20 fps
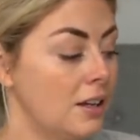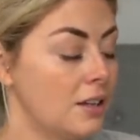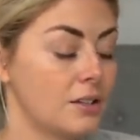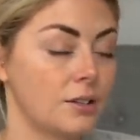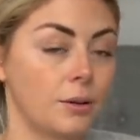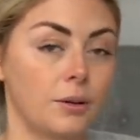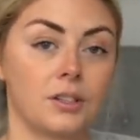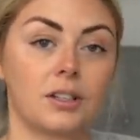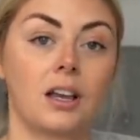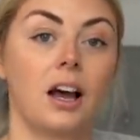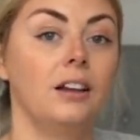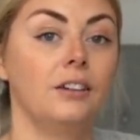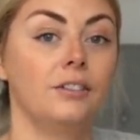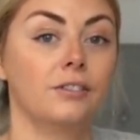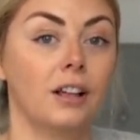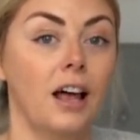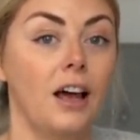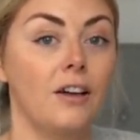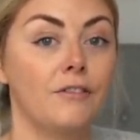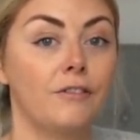So it's kind
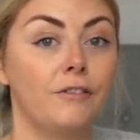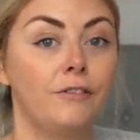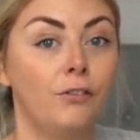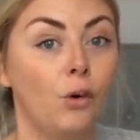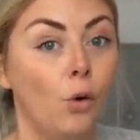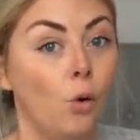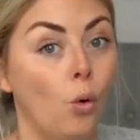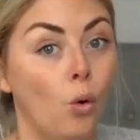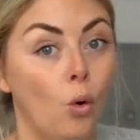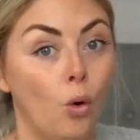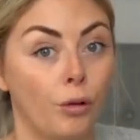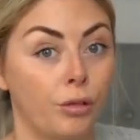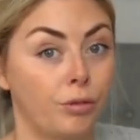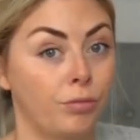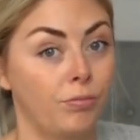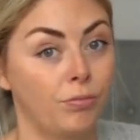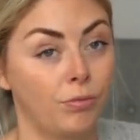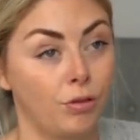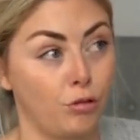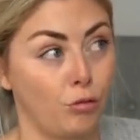of like
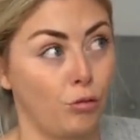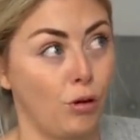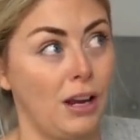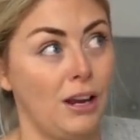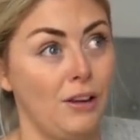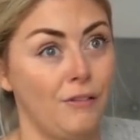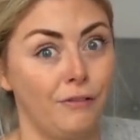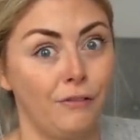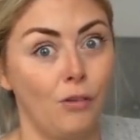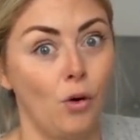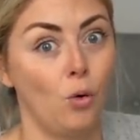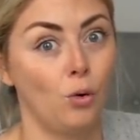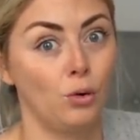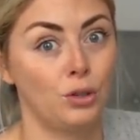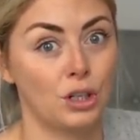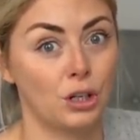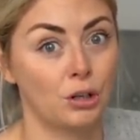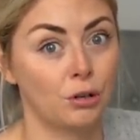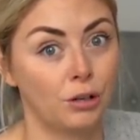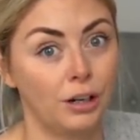three, four
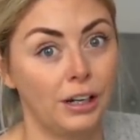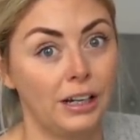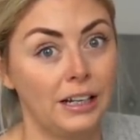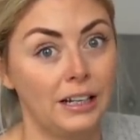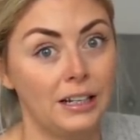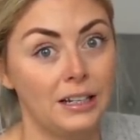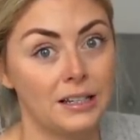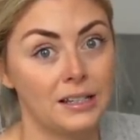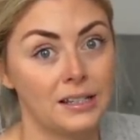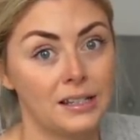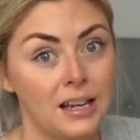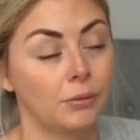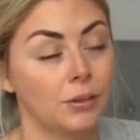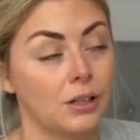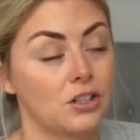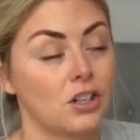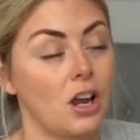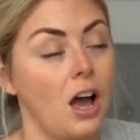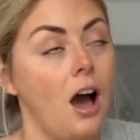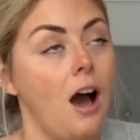degrees,
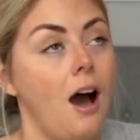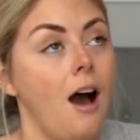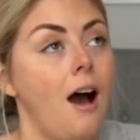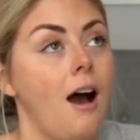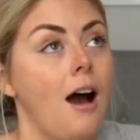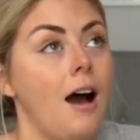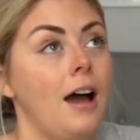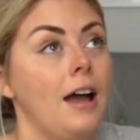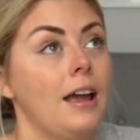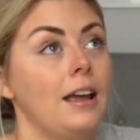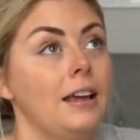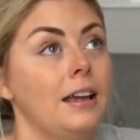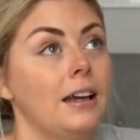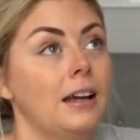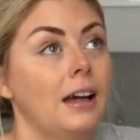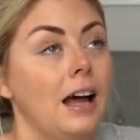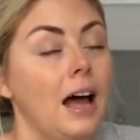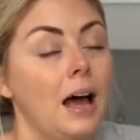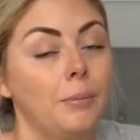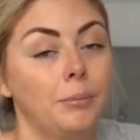which I
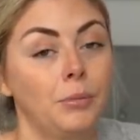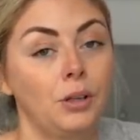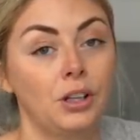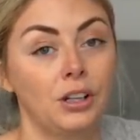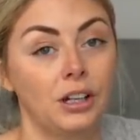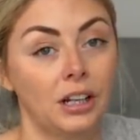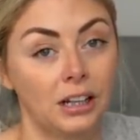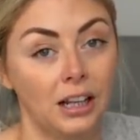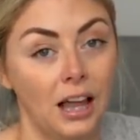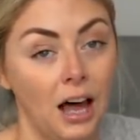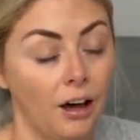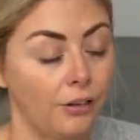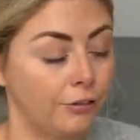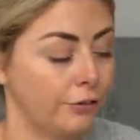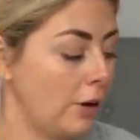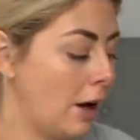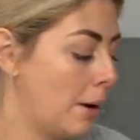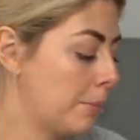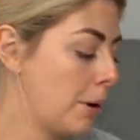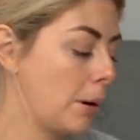am gonna
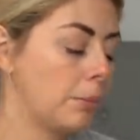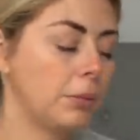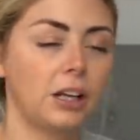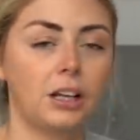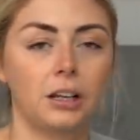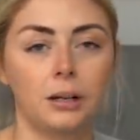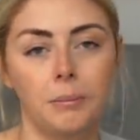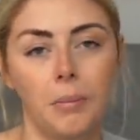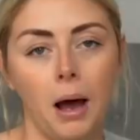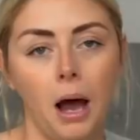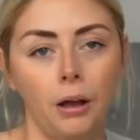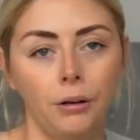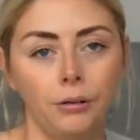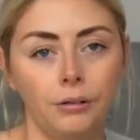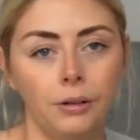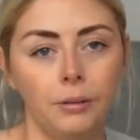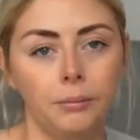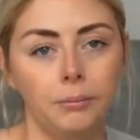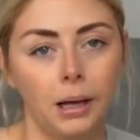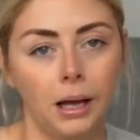love. I'm probably gonna
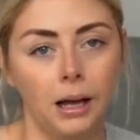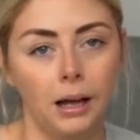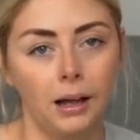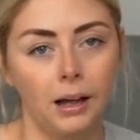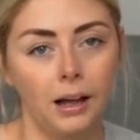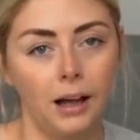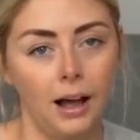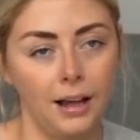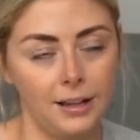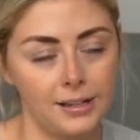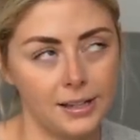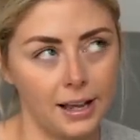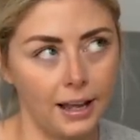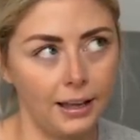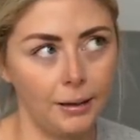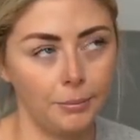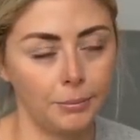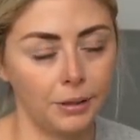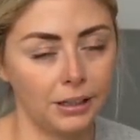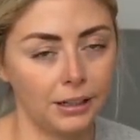moan, but I
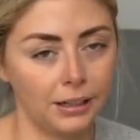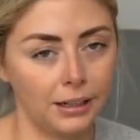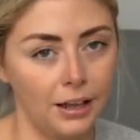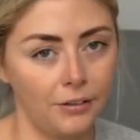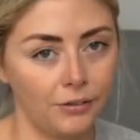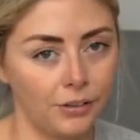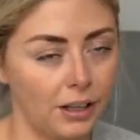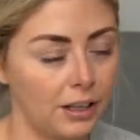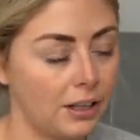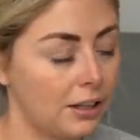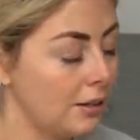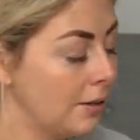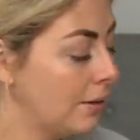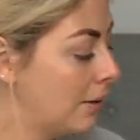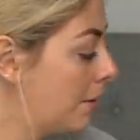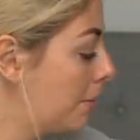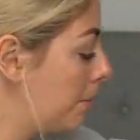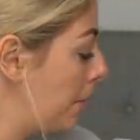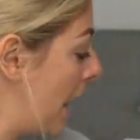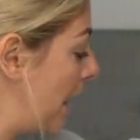say I'm gonna love it.
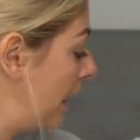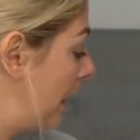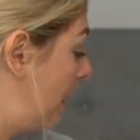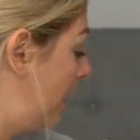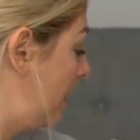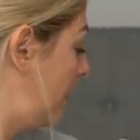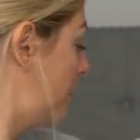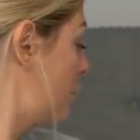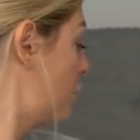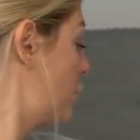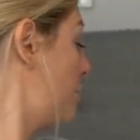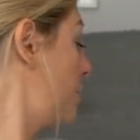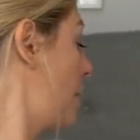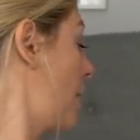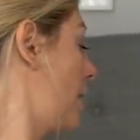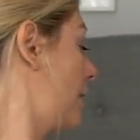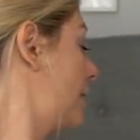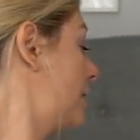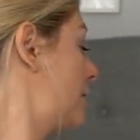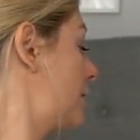Bella, do you
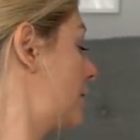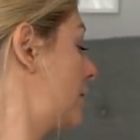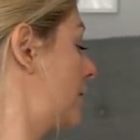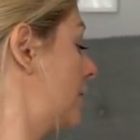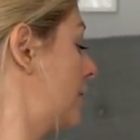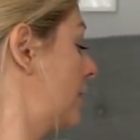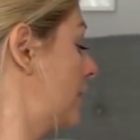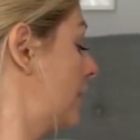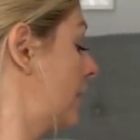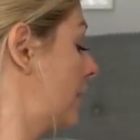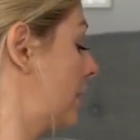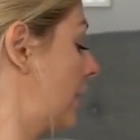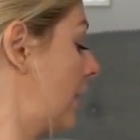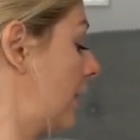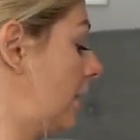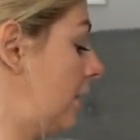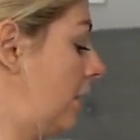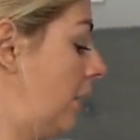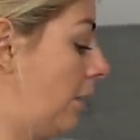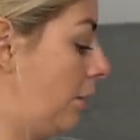mind?
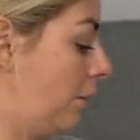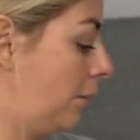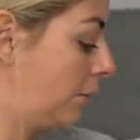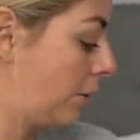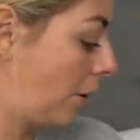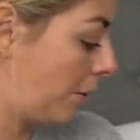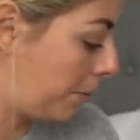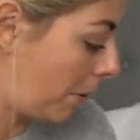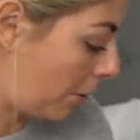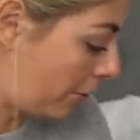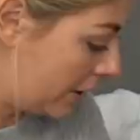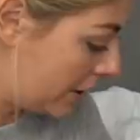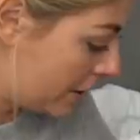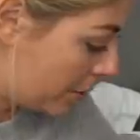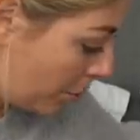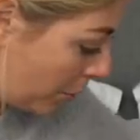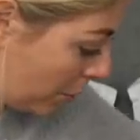Thank you. No, Boris,